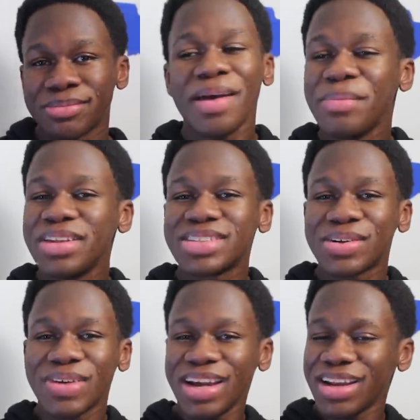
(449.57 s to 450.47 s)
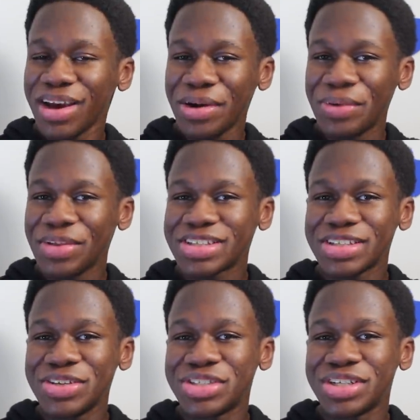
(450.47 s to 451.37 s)
That means that right now, the
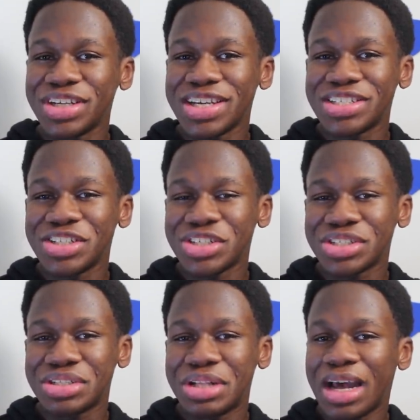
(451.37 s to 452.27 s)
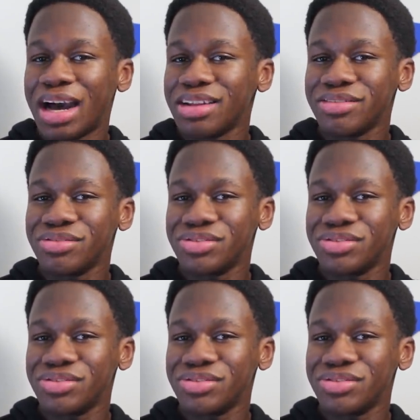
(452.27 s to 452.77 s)
solution is to just not